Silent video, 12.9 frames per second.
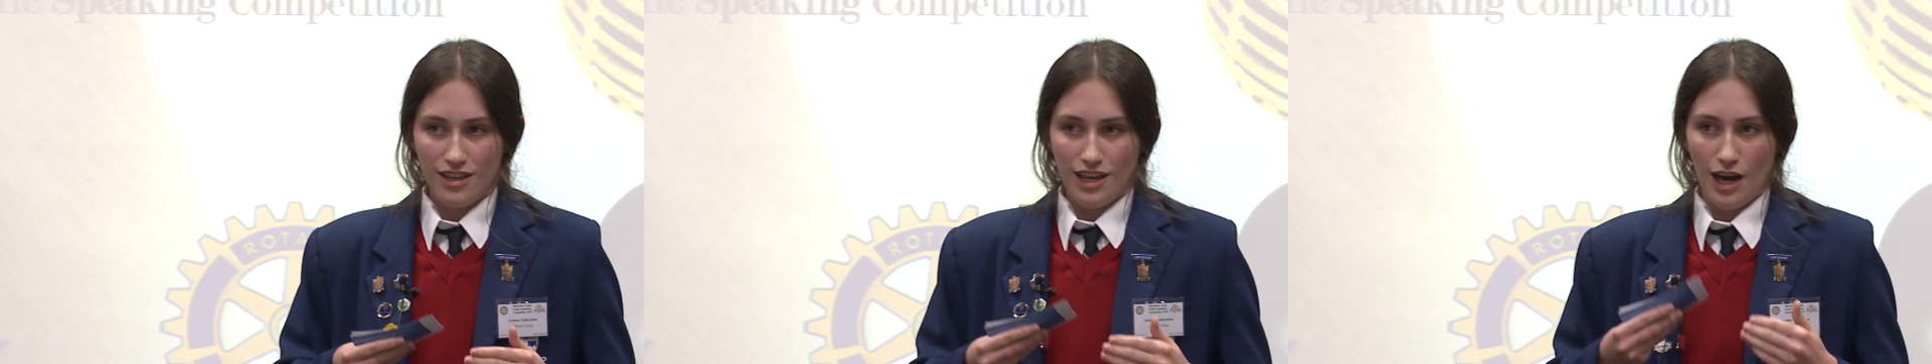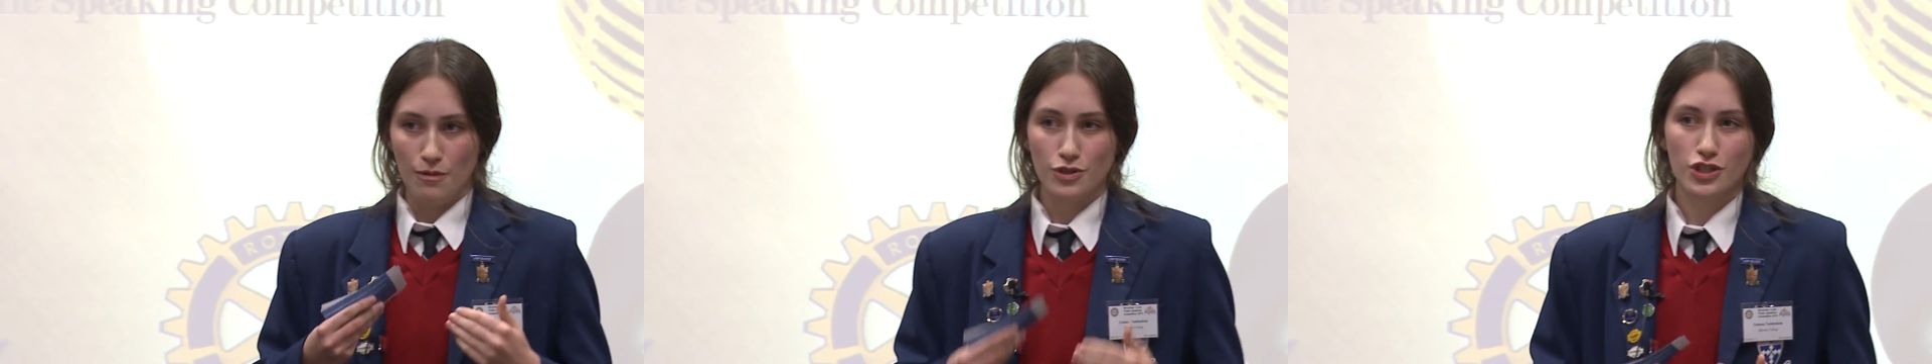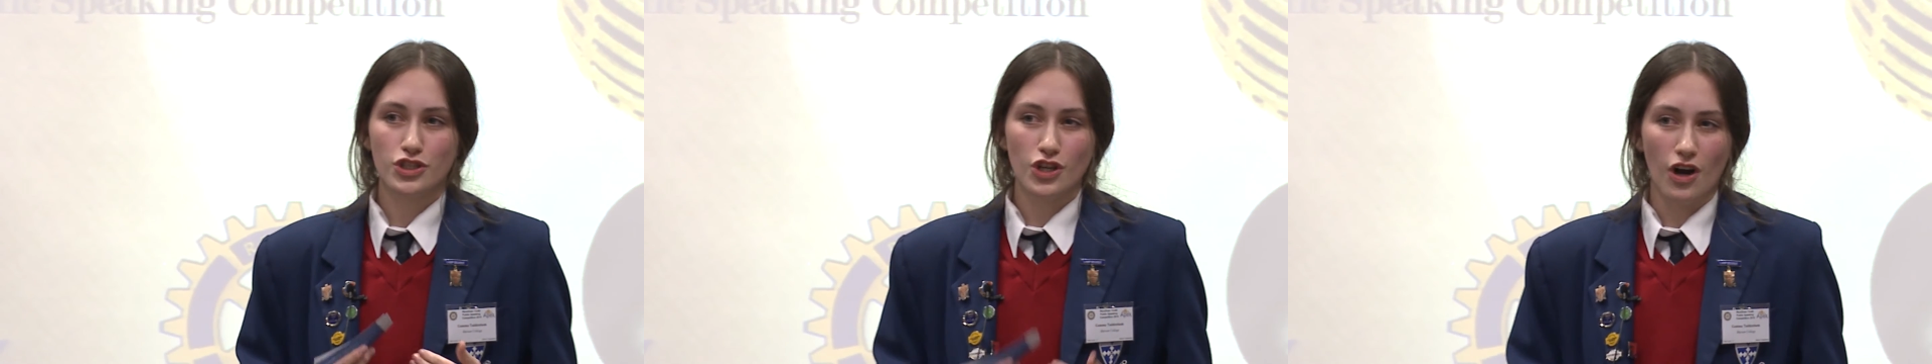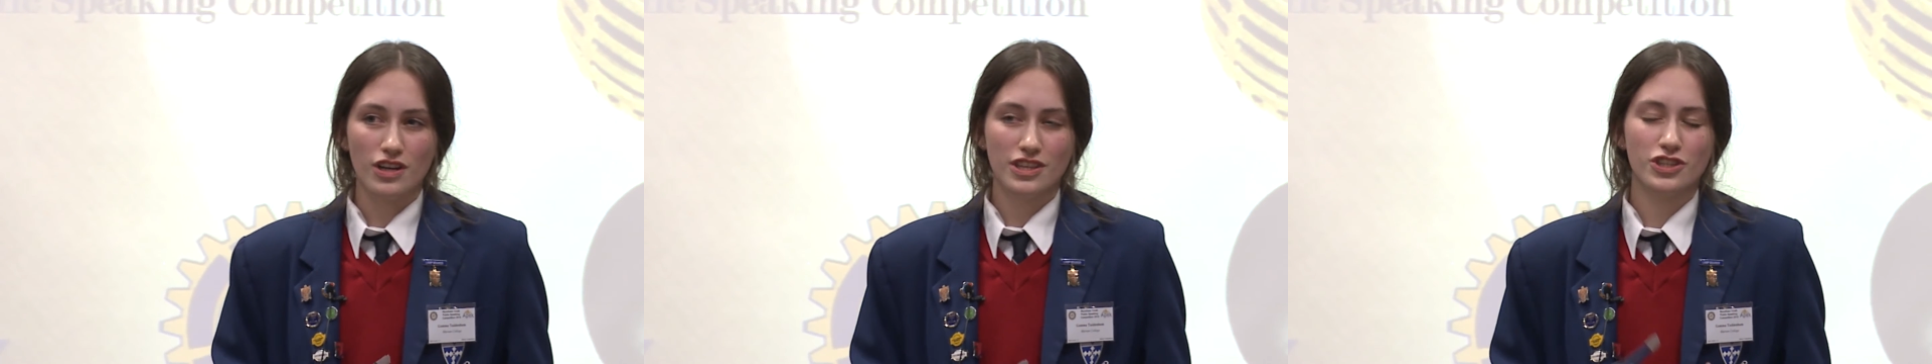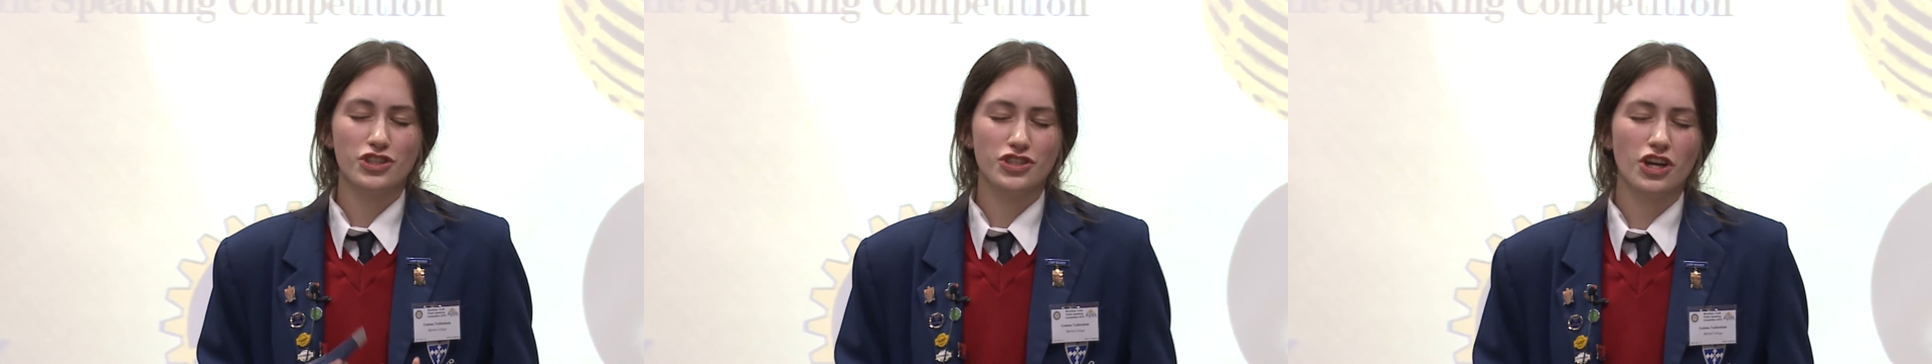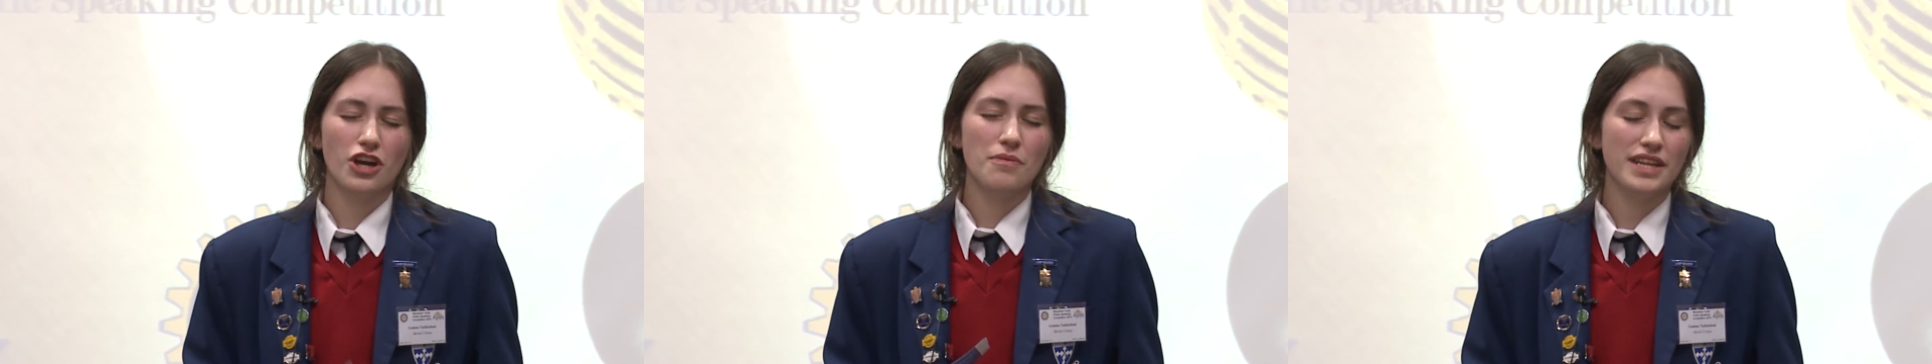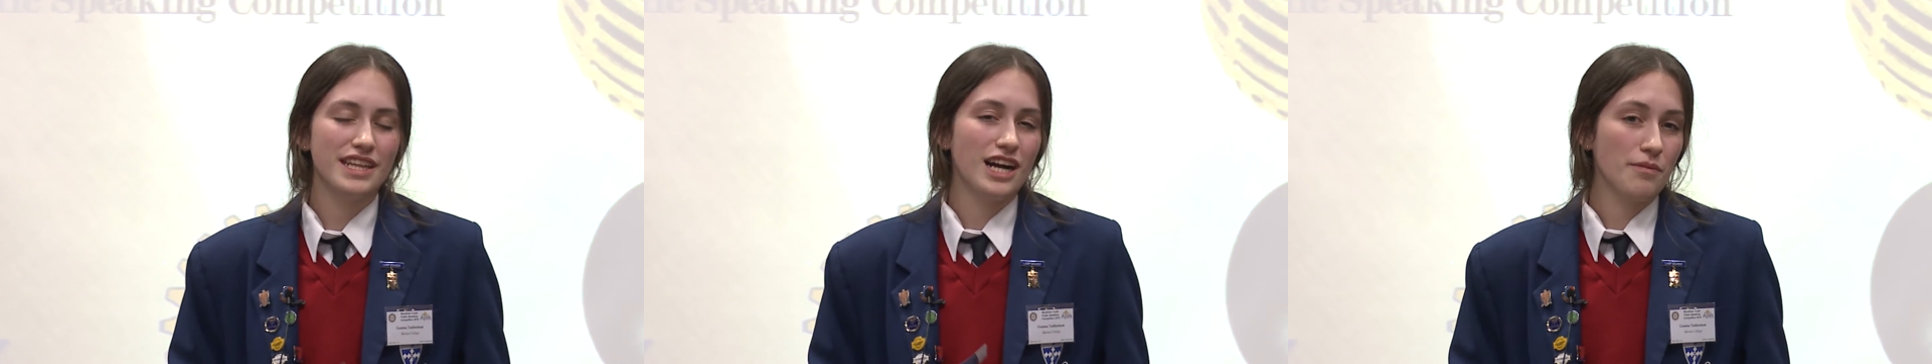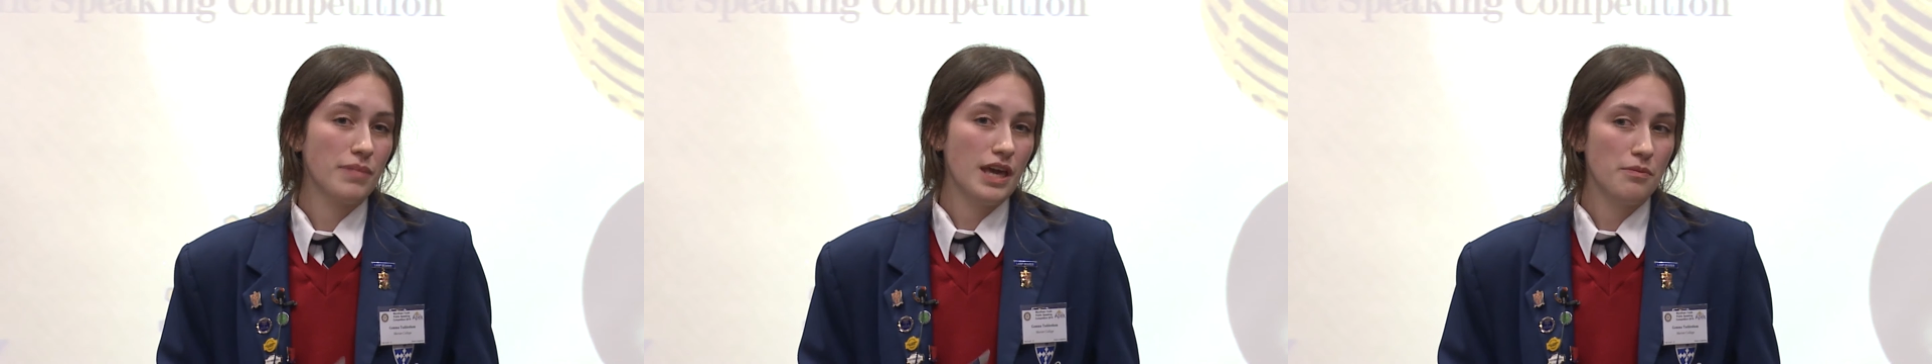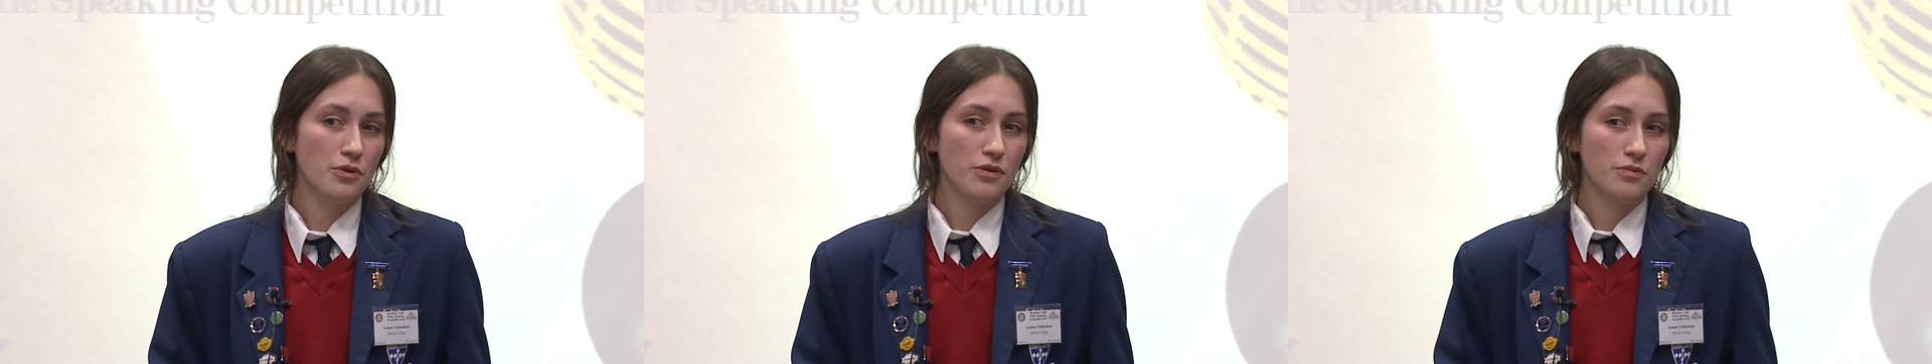I was shocked that so many young people